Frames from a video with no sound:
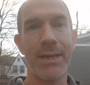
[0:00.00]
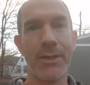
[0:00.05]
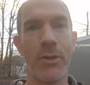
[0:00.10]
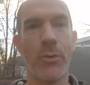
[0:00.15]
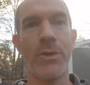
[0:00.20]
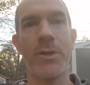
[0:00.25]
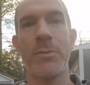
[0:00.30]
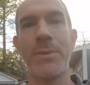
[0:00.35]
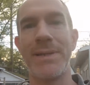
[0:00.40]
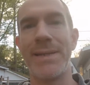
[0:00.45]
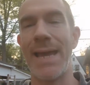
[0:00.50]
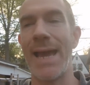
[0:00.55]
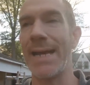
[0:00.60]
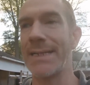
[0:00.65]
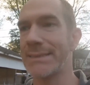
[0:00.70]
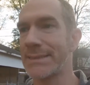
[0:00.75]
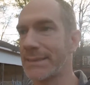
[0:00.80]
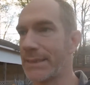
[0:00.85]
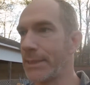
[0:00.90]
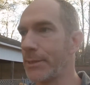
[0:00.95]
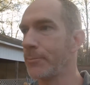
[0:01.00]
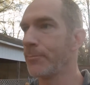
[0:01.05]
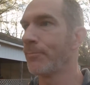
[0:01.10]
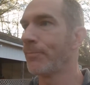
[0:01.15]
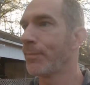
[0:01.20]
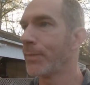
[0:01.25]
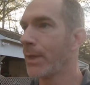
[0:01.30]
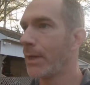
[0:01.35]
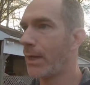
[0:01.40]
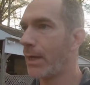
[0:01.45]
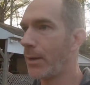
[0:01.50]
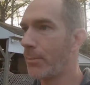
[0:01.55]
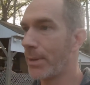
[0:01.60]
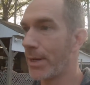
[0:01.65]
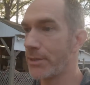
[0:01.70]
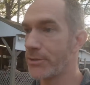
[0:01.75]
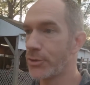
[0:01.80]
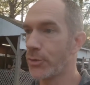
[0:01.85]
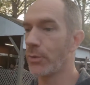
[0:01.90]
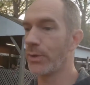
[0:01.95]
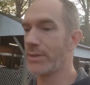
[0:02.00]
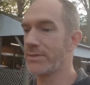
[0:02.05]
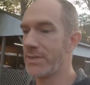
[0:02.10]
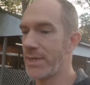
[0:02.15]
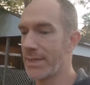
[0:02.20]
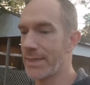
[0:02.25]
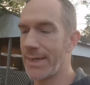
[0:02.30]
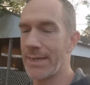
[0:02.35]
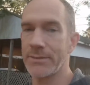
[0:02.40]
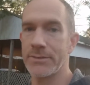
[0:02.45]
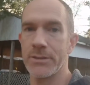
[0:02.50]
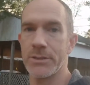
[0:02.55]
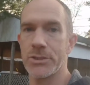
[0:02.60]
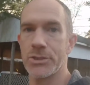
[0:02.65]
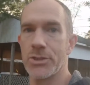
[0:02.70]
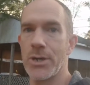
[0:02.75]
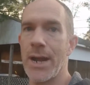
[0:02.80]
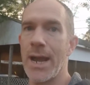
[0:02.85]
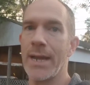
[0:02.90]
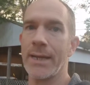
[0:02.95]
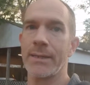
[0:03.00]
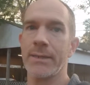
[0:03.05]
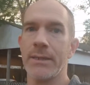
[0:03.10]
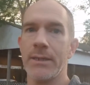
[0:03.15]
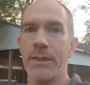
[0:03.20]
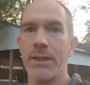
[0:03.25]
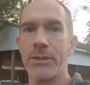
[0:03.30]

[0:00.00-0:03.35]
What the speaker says: I don't want it to be nasty, but I do want to take it out to the track,